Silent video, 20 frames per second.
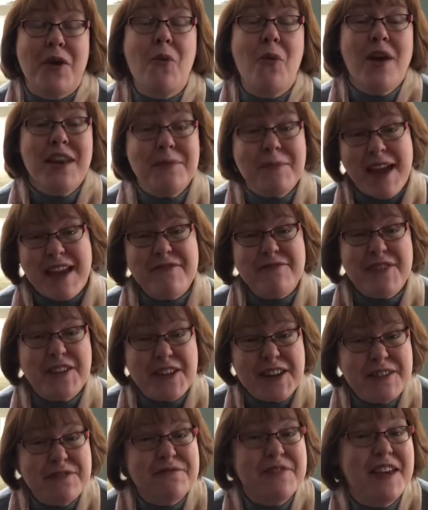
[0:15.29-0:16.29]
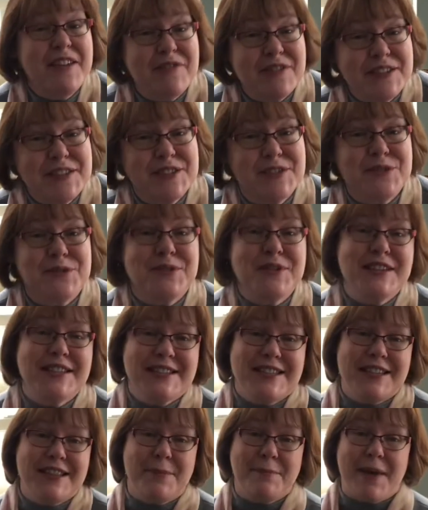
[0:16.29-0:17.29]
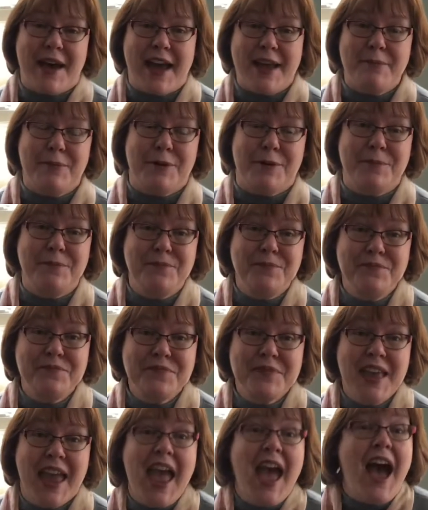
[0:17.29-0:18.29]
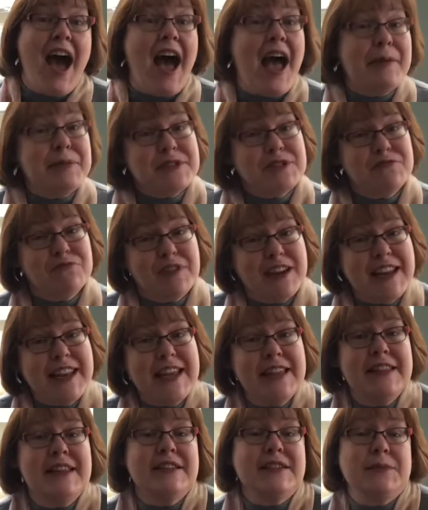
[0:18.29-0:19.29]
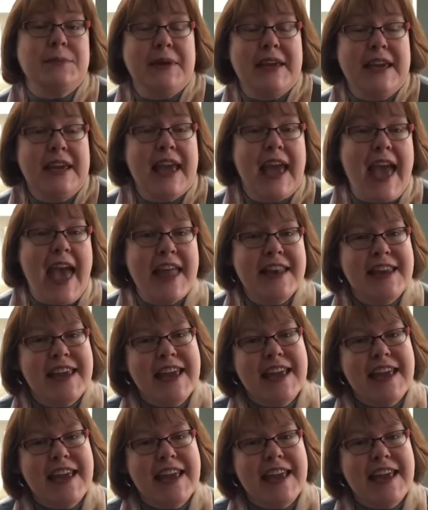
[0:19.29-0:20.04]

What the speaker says: one of my very favorite stories in the Bible. I was reading this week, and